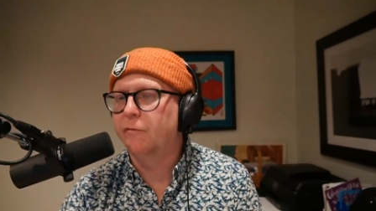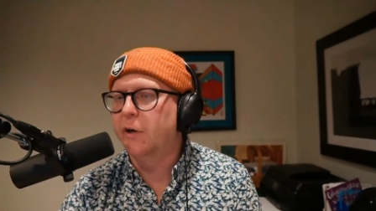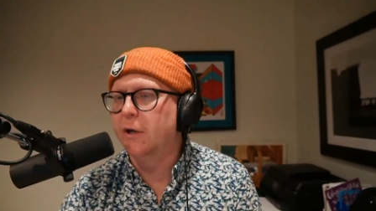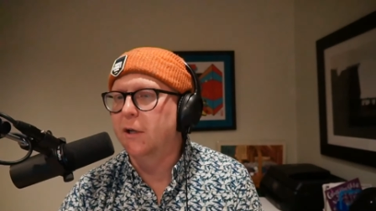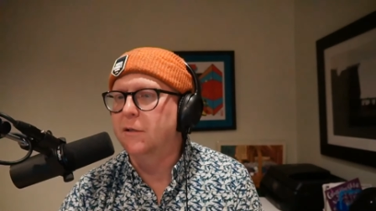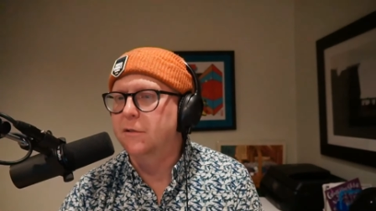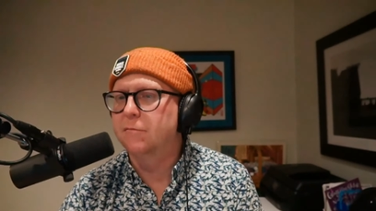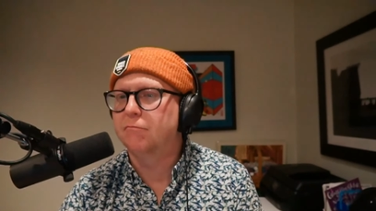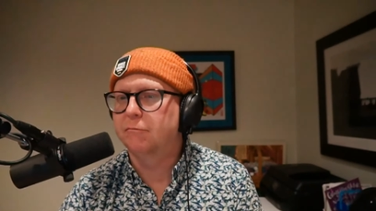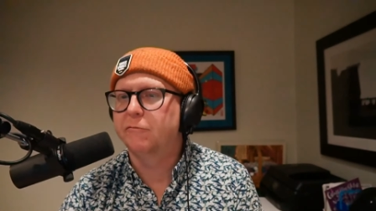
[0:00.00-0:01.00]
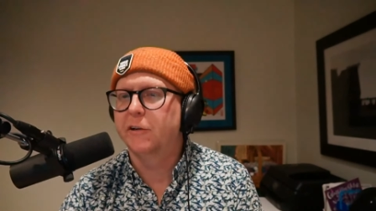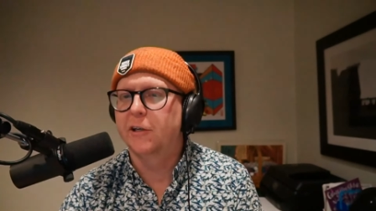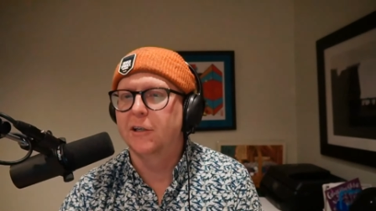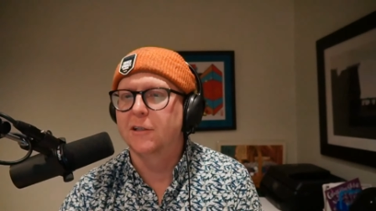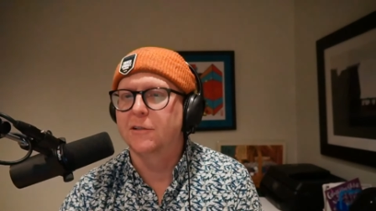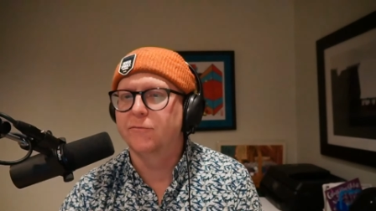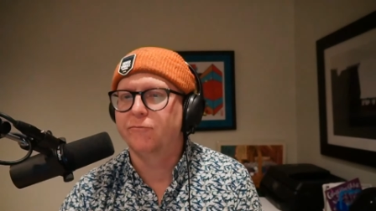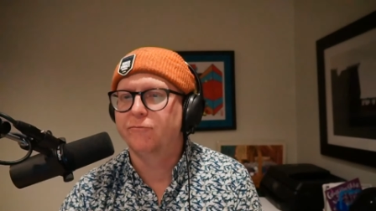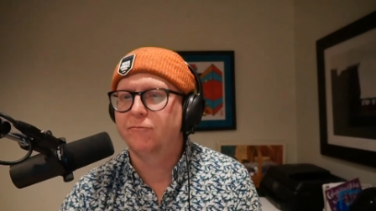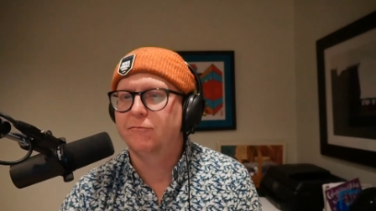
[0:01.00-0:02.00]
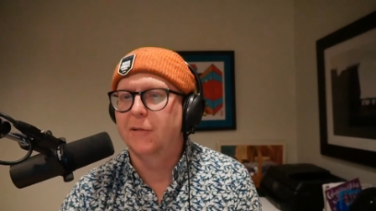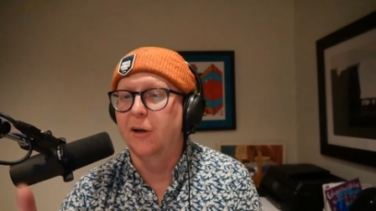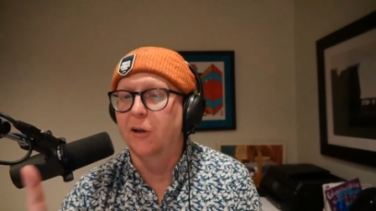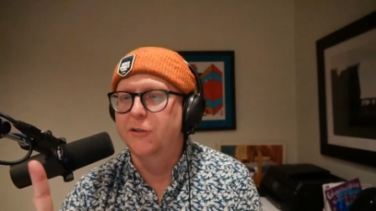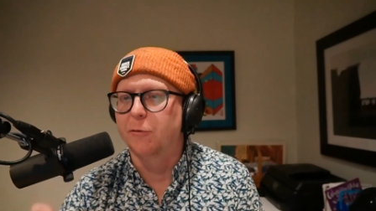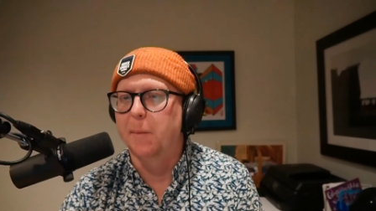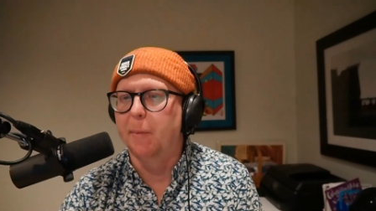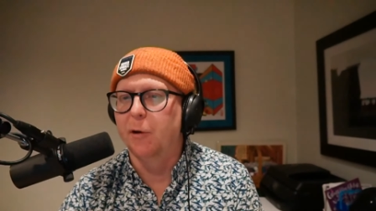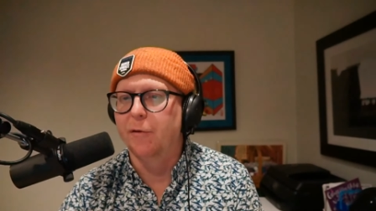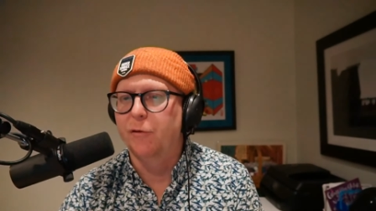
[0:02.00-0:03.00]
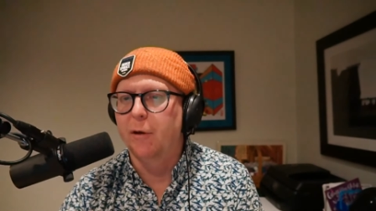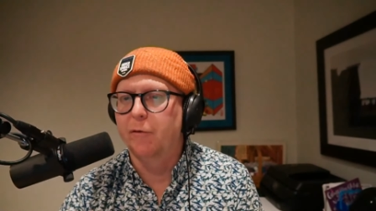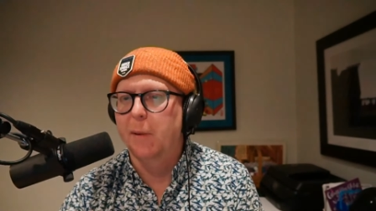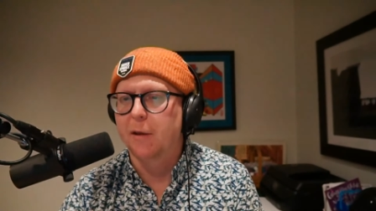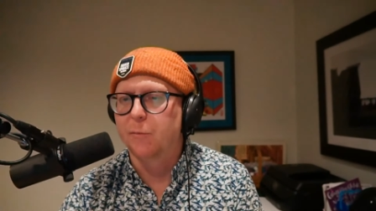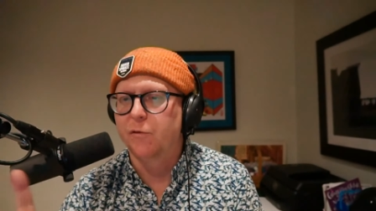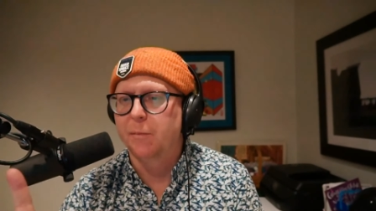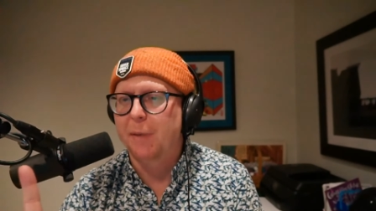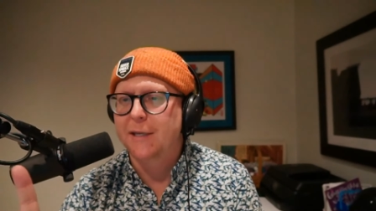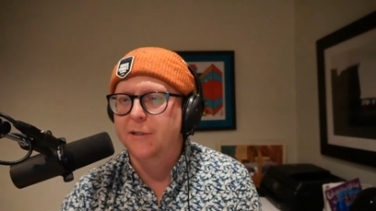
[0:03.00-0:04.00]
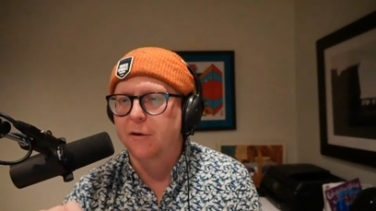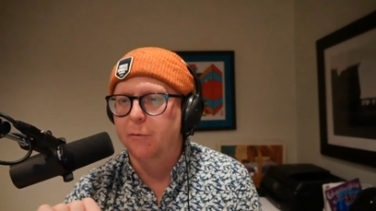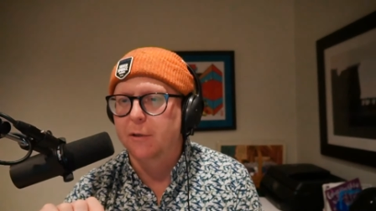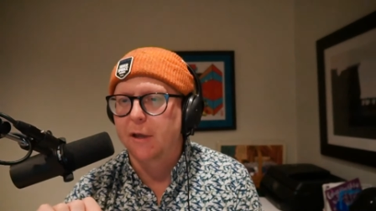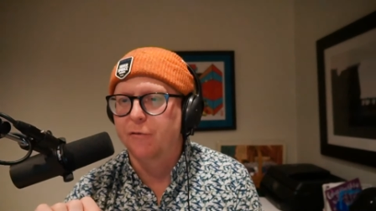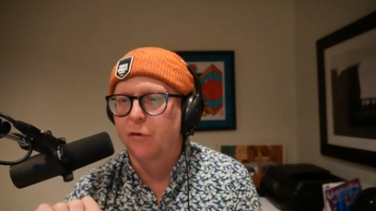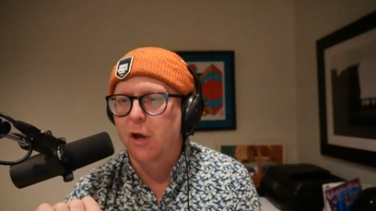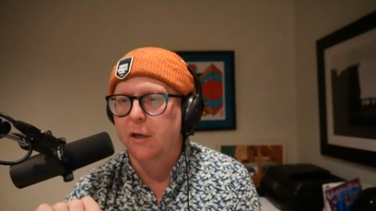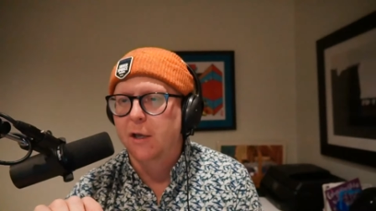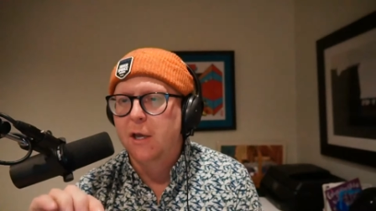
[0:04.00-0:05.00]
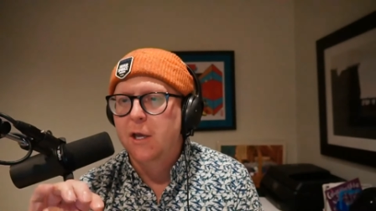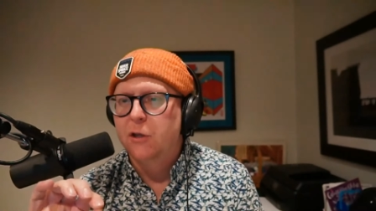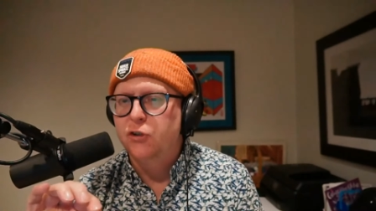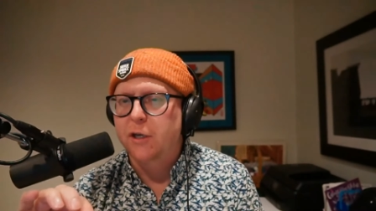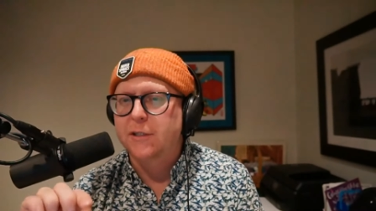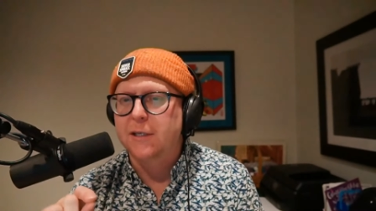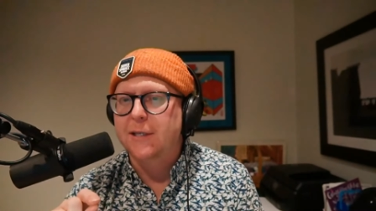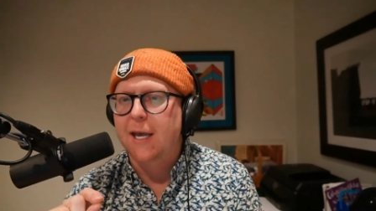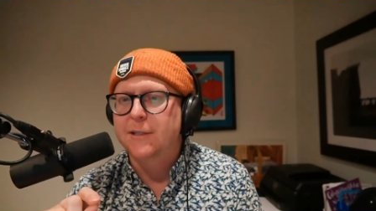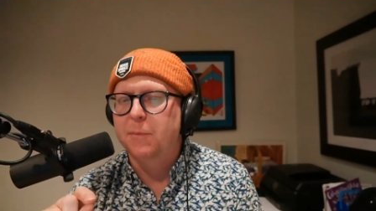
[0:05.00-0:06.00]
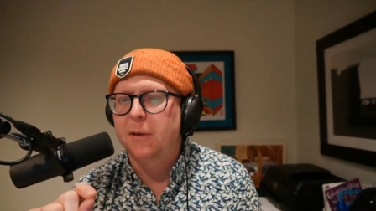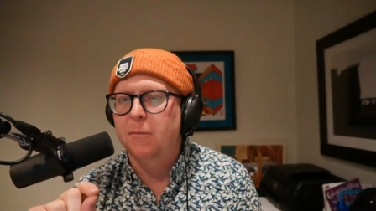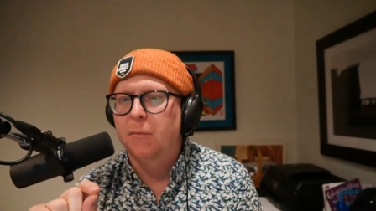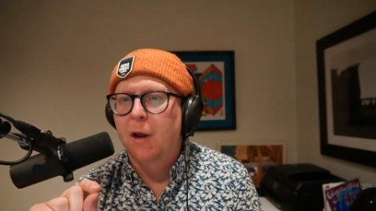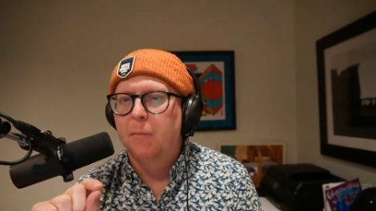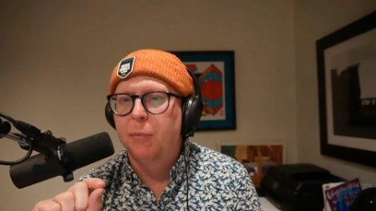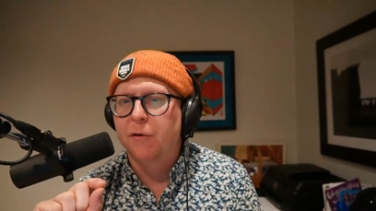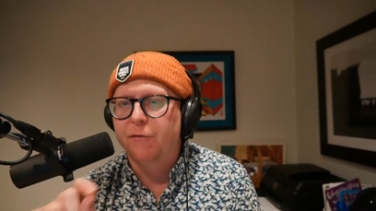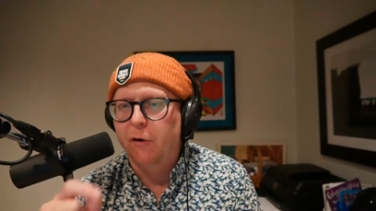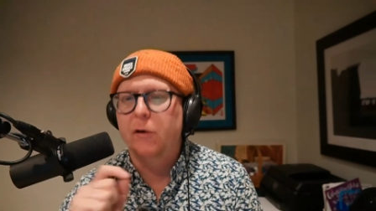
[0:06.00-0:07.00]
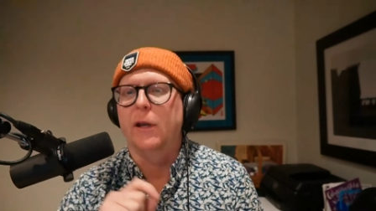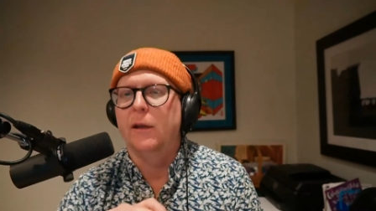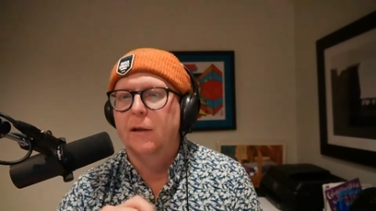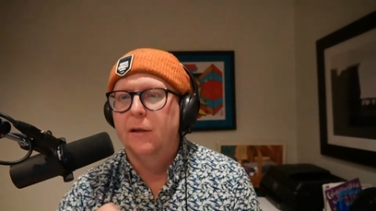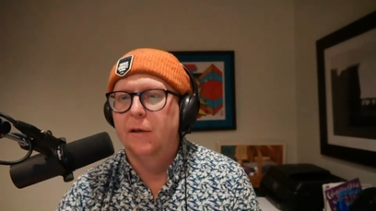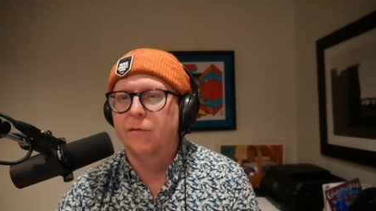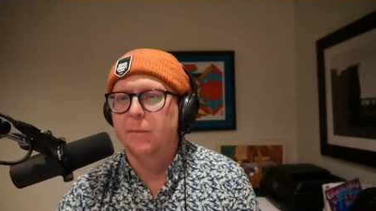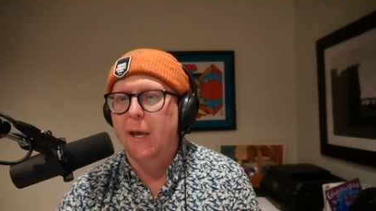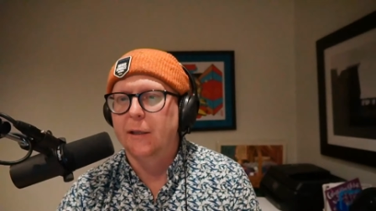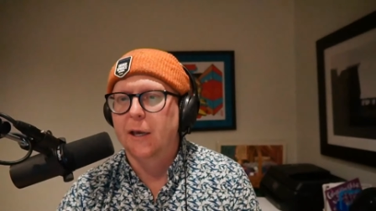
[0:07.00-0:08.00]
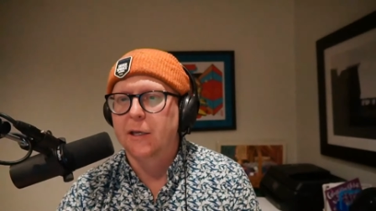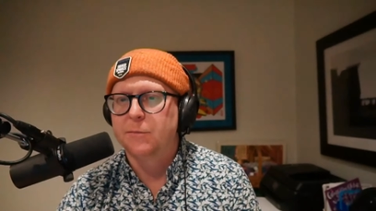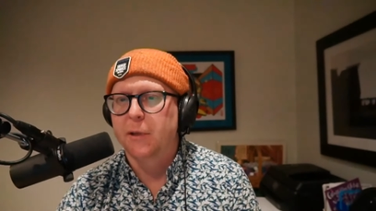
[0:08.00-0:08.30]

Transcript: Very nice. Very nice. And also remember if you ever make a movie based on a real life fraud, justice has been perverted if the bad guy is